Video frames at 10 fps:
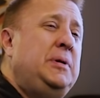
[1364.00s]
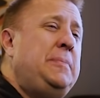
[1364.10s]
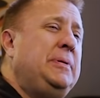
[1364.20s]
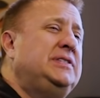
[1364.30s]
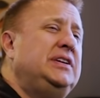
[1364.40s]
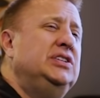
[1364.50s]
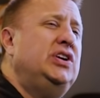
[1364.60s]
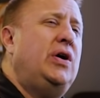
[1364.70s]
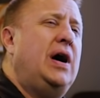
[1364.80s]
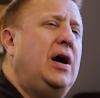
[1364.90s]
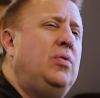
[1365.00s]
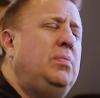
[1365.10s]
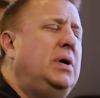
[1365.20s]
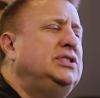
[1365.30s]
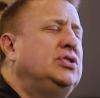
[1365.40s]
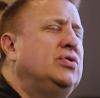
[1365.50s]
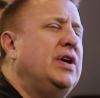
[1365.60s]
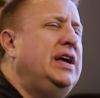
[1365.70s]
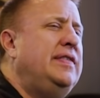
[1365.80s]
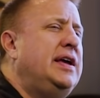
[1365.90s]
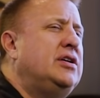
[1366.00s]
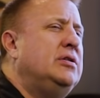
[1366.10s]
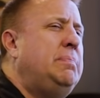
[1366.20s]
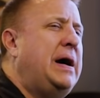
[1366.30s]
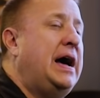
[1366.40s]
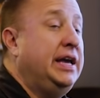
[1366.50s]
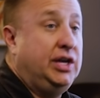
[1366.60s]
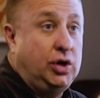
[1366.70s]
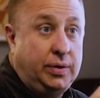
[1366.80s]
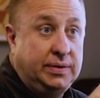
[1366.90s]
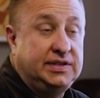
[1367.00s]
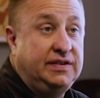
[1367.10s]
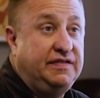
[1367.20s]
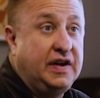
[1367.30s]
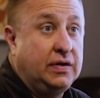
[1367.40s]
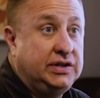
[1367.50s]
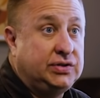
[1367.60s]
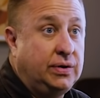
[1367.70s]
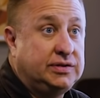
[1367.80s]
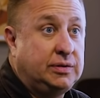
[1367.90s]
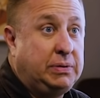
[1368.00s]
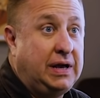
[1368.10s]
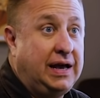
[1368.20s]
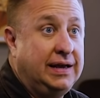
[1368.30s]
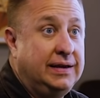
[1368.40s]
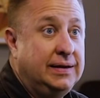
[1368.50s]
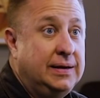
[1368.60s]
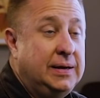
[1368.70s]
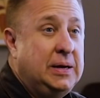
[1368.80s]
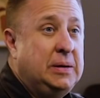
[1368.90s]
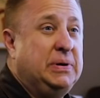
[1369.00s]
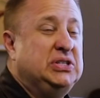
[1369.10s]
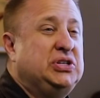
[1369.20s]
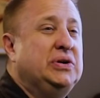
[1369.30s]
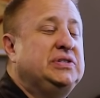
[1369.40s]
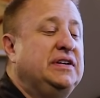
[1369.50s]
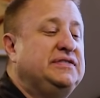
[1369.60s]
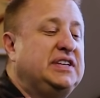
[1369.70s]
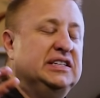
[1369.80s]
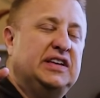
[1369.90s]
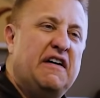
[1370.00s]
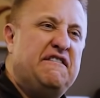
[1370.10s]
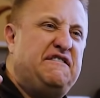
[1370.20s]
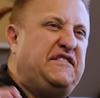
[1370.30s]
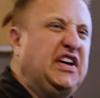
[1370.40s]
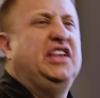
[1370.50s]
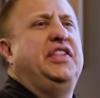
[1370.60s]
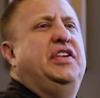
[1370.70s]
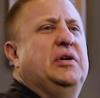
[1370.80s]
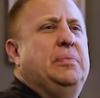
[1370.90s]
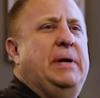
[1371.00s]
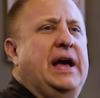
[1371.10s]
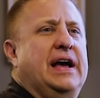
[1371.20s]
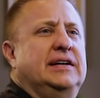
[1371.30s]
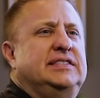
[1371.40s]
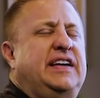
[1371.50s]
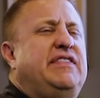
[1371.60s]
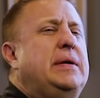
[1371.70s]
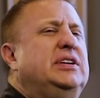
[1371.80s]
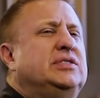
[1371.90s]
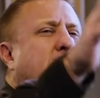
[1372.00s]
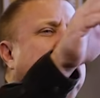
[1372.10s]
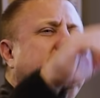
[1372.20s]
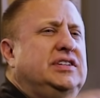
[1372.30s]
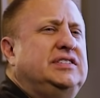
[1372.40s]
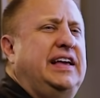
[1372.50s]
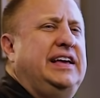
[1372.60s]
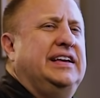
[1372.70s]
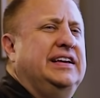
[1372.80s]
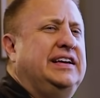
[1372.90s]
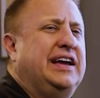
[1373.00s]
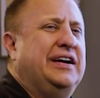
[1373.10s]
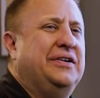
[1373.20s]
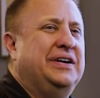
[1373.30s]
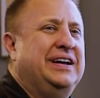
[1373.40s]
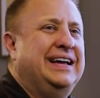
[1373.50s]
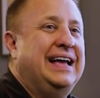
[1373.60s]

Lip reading: People didn't know how much grain they could buy. It was in very short supply. But Joseph says, fill their bags. Give them as much as they can carry.